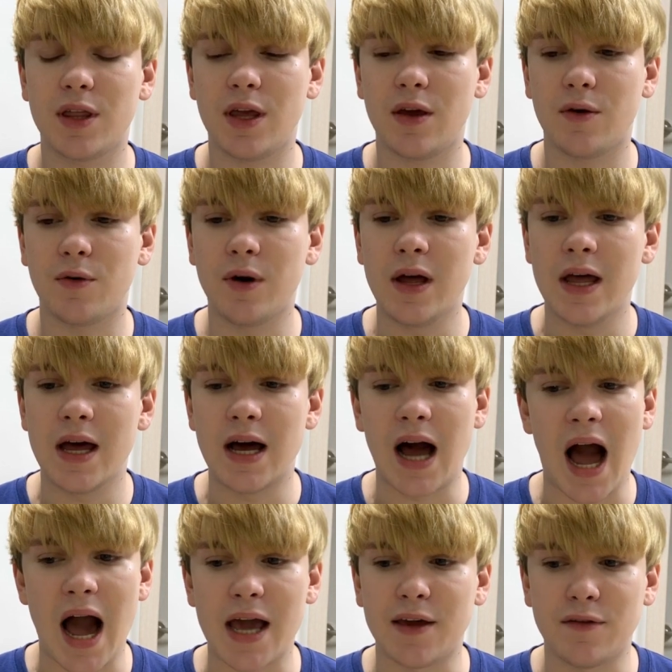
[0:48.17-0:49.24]
you,
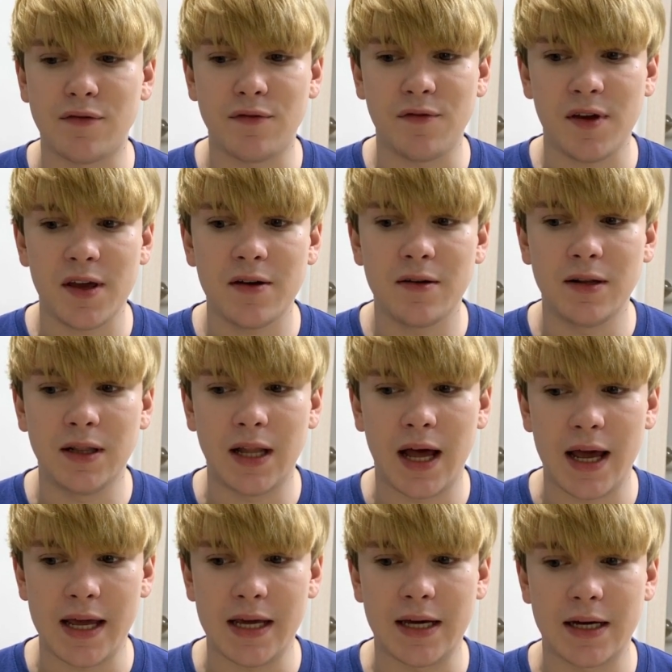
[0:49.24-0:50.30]
I feel
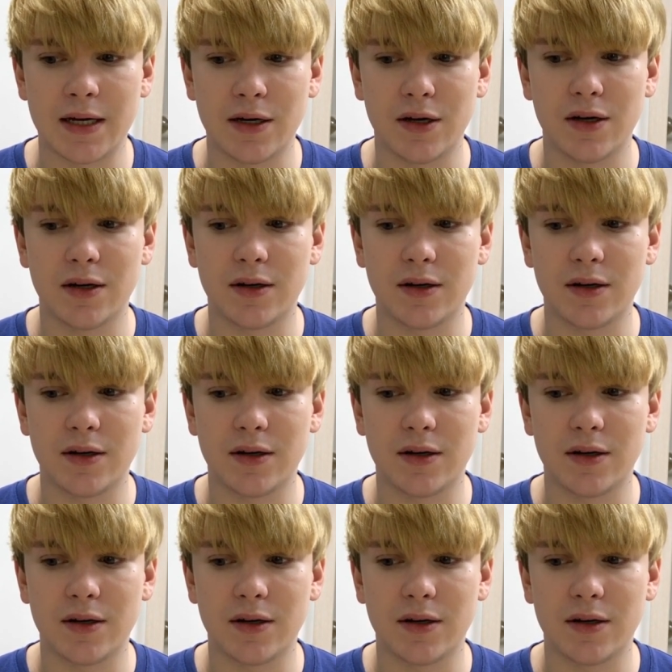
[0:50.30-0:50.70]
like